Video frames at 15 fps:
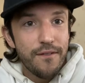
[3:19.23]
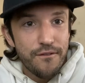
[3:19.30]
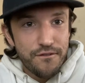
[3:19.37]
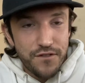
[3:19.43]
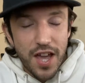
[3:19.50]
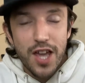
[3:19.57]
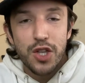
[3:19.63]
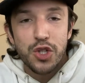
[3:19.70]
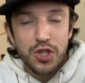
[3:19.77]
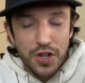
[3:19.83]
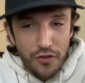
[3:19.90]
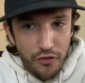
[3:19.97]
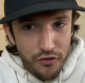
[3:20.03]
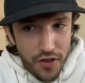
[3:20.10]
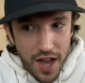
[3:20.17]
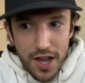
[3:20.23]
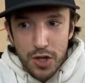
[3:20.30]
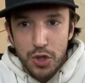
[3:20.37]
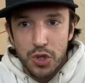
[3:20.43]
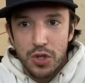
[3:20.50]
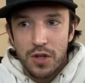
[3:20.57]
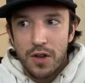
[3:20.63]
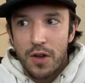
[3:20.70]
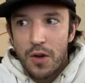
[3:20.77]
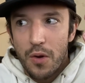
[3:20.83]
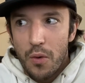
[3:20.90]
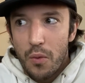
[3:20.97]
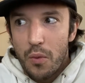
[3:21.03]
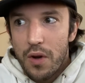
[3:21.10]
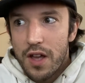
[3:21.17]
face to face
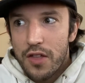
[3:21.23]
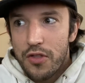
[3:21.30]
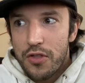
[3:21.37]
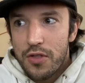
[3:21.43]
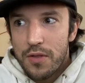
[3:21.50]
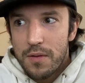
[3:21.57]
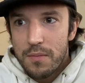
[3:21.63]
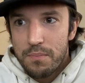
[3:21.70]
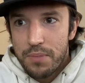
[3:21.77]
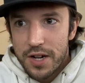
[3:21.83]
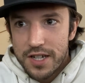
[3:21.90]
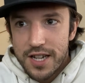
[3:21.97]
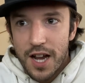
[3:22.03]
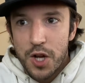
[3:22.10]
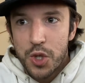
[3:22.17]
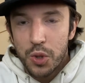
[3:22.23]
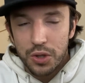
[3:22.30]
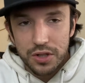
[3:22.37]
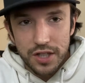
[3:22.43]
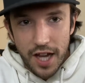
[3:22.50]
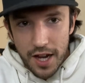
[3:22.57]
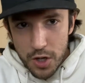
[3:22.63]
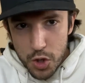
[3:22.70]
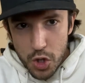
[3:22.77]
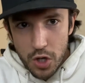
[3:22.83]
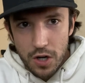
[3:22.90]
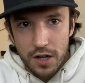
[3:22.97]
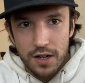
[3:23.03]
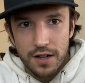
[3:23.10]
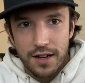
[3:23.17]
with potential danger
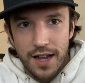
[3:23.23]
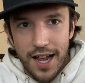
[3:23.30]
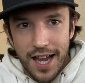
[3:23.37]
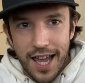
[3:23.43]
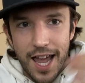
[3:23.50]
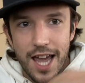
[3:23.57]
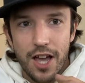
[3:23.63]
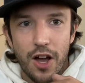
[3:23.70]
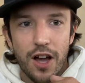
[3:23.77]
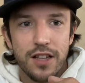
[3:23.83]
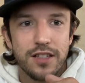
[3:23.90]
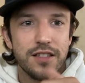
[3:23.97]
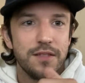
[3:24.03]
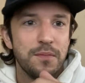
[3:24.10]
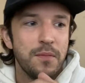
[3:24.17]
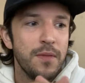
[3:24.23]
and chaos.